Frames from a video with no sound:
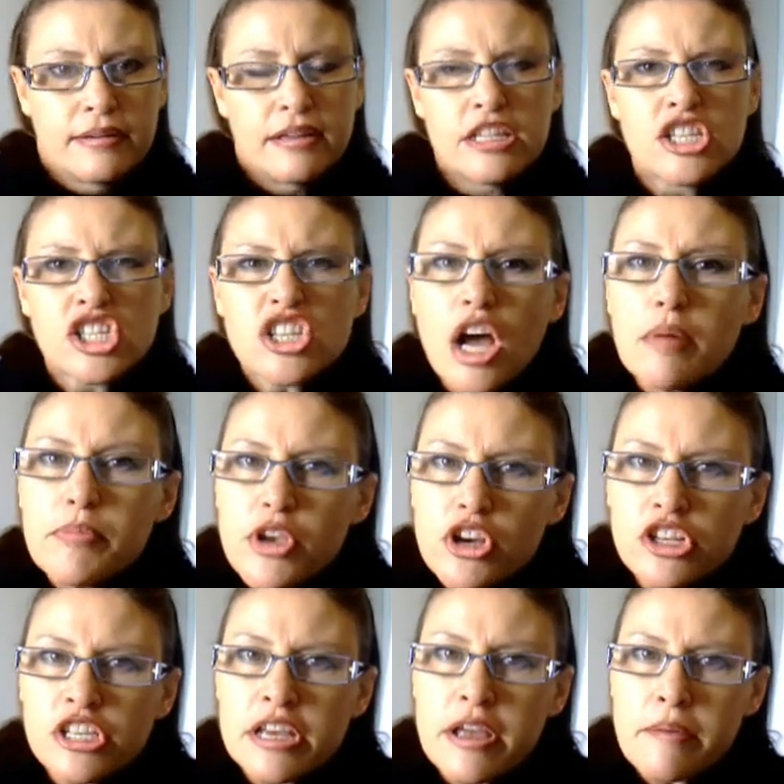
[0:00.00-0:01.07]
And stop
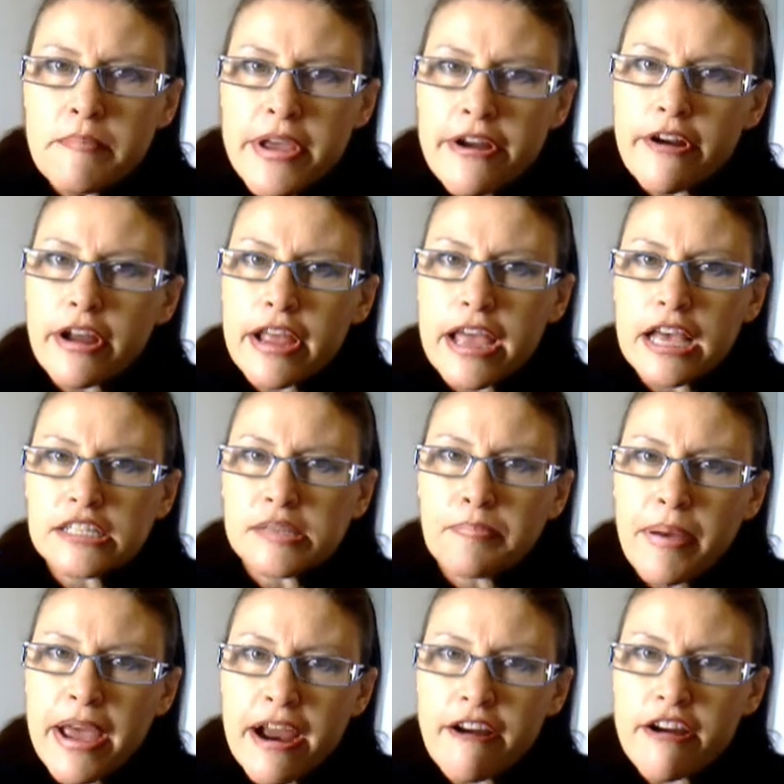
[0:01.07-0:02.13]
using America as a
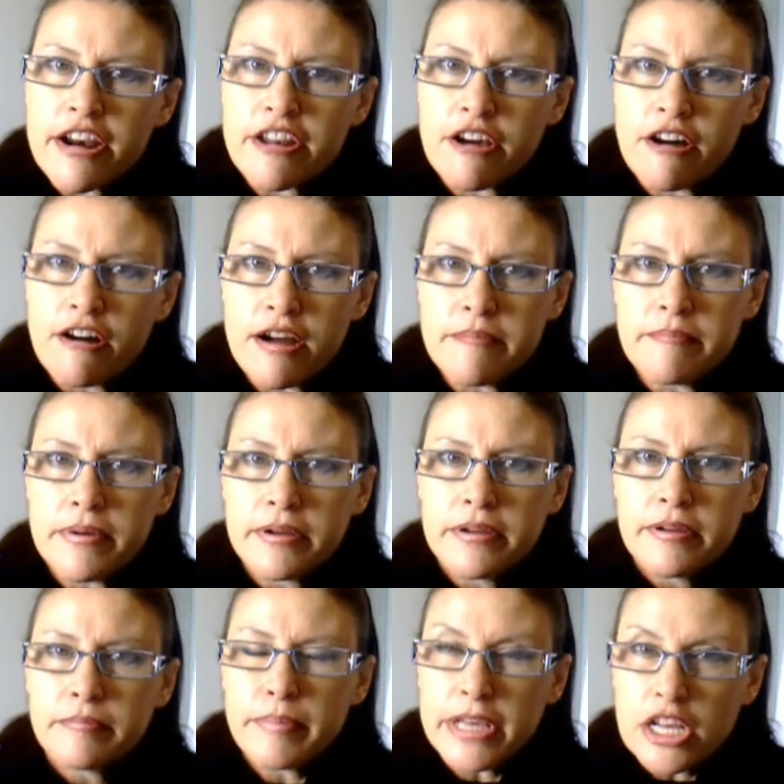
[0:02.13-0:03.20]
paradigm,
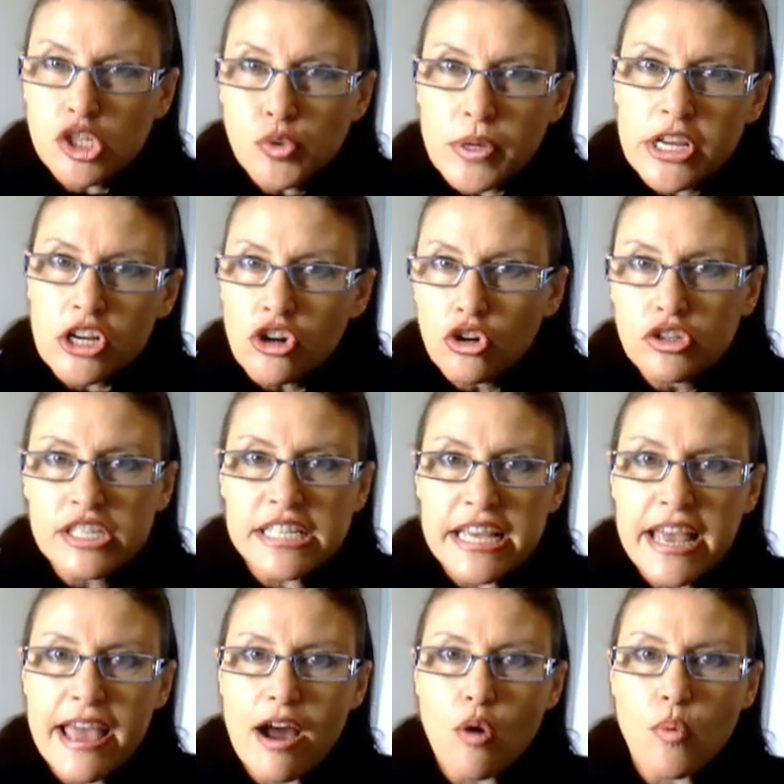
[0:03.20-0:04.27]
because we can all
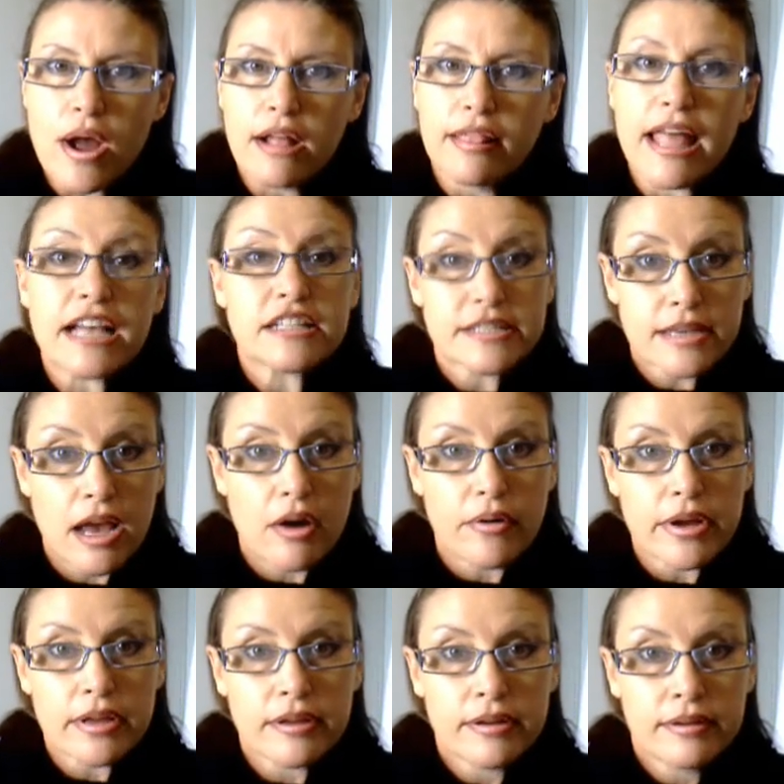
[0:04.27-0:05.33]
see how well that's
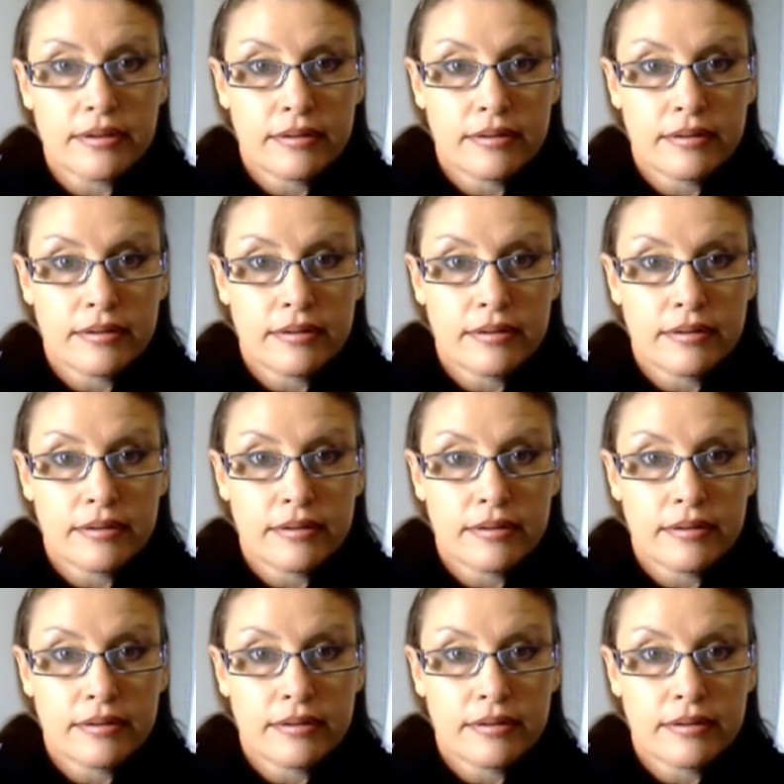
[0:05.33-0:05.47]
going.